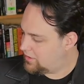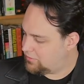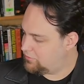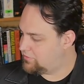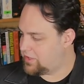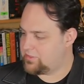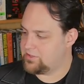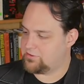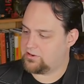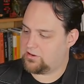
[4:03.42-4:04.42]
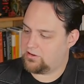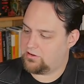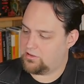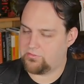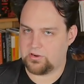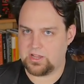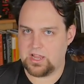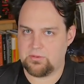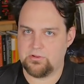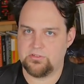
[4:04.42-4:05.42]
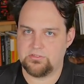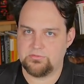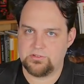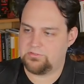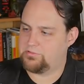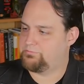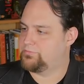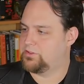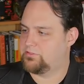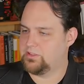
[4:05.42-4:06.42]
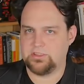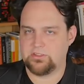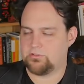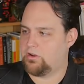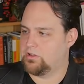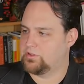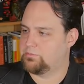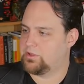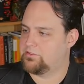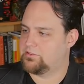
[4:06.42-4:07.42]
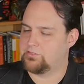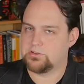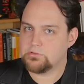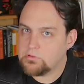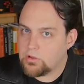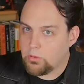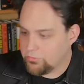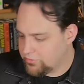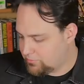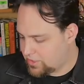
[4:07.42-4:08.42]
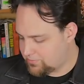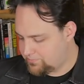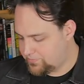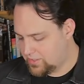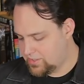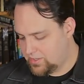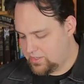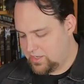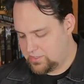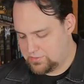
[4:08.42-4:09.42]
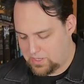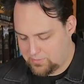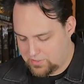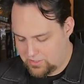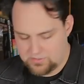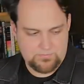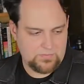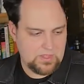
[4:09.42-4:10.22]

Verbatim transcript: And we've got these on all of our cameras. Just, just, these things are all over the place. It's got the two little holes in the bottom. And you just pop it on.